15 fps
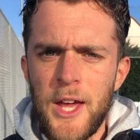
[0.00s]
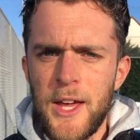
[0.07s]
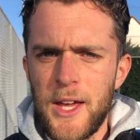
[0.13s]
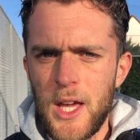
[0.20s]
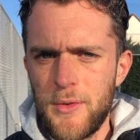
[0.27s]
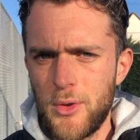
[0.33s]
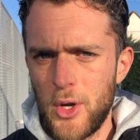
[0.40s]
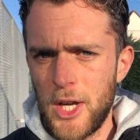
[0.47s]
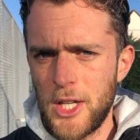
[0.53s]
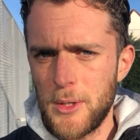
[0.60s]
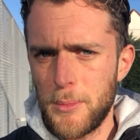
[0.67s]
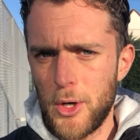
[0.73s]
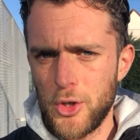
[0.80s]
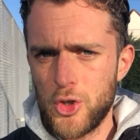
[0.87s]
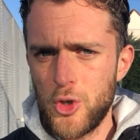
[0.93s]
If you hit the
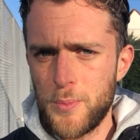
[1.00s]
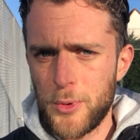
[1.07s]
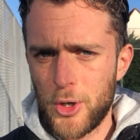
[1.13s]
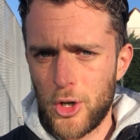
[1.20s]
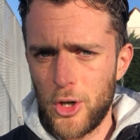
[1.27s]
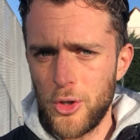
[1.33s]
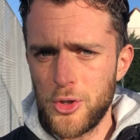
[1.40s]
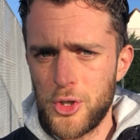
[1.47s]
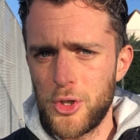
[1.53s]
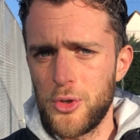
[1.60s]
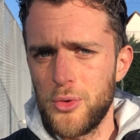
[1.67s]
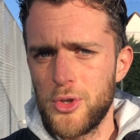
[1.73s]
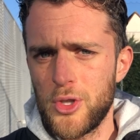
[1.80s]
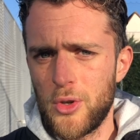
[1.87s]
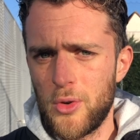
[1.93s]
ball super close to you,
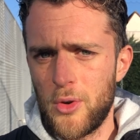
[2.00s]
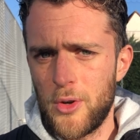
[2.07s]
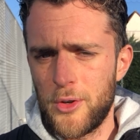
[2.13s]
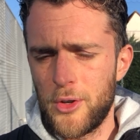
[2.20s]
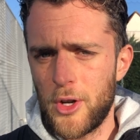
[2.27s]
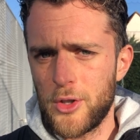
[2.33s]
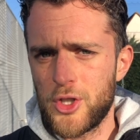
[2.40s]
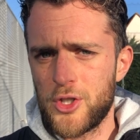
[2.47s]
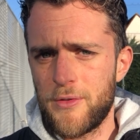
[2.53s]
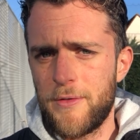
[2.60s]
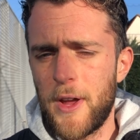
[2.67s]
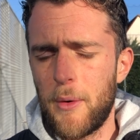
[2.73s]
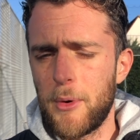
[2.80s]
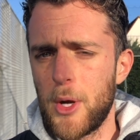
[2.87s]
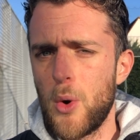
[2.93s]
so not
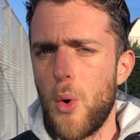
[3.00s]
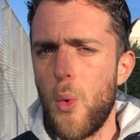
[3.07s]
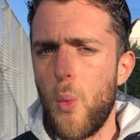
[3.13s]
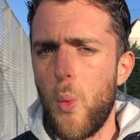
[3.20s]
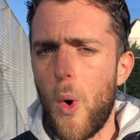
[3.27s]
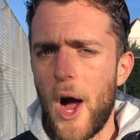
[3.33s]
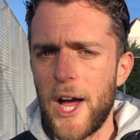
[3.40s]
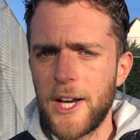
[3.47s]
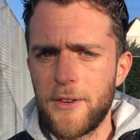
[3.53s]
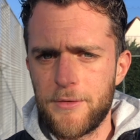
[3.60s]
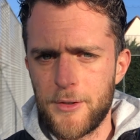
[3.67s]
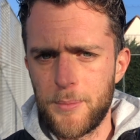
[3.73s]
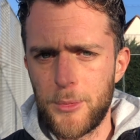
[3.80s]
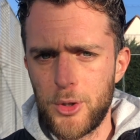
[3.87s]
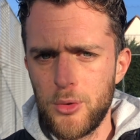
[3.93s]
very wide
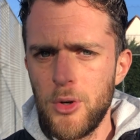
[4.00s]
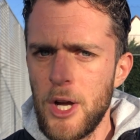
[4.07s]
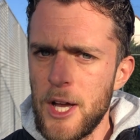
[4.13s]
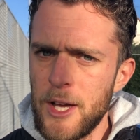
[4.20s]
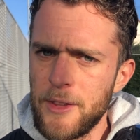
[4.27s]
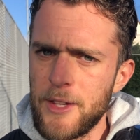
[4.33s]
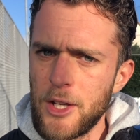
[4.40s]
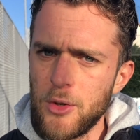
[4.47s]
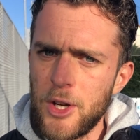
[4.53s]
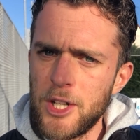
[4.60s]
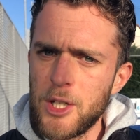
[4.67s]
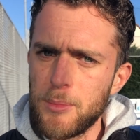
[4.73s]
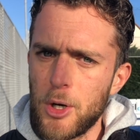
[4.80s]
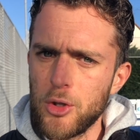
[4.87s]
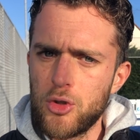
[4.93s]
from you, then you hit the
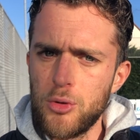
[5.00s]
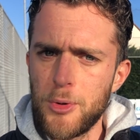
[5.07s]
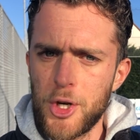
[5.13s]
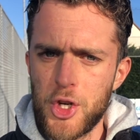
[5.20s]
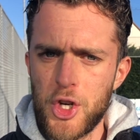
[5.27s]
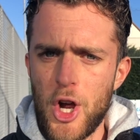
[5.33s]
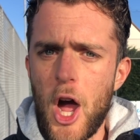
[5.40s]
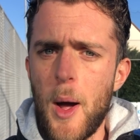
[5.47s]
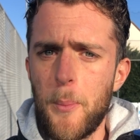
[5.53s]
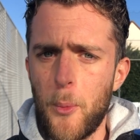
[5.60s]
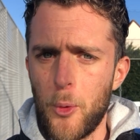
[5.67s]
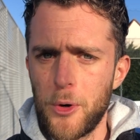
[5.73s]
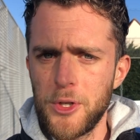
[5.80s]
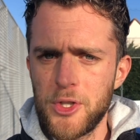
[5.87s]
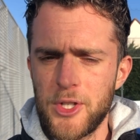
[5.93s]
ball too much upwards.